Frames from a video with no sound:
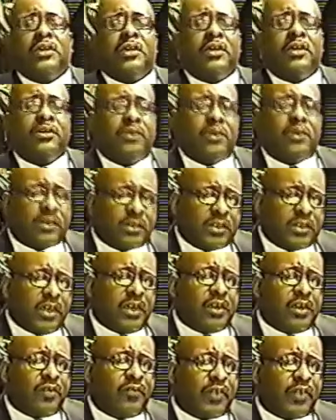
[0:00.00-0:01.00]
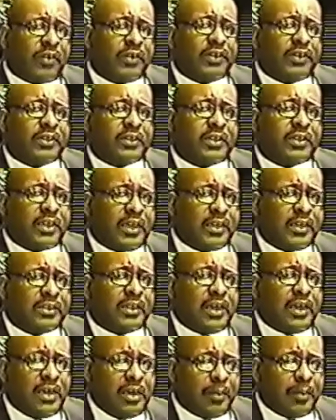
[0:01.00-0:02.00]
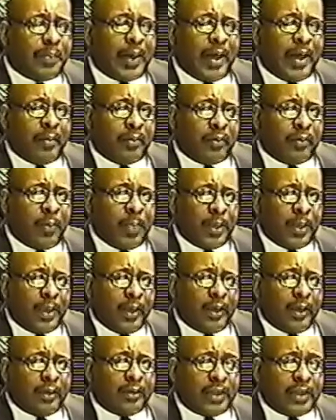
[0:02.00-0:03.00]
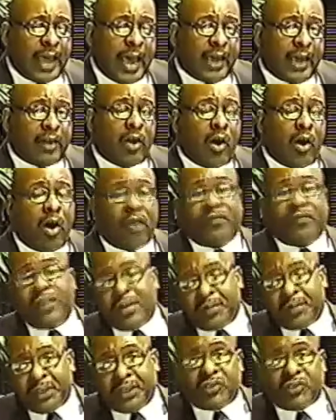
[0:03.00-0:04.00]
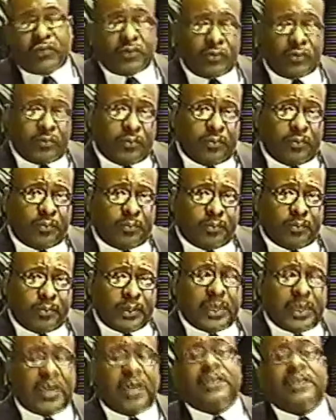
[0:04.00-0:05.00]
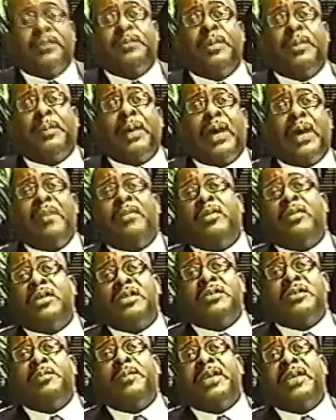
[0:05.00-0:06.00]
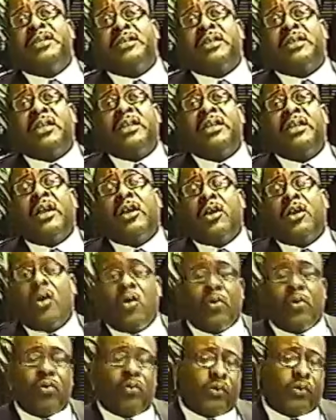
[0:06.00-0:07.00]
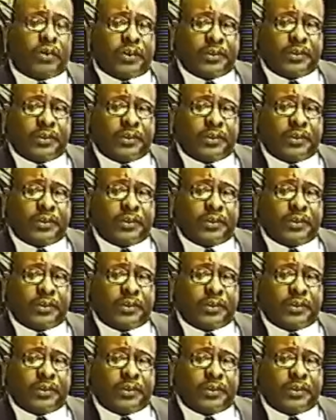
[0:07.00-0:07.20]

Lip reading: you understand there are various things in the Bible that are very true, because the Bible is basically a code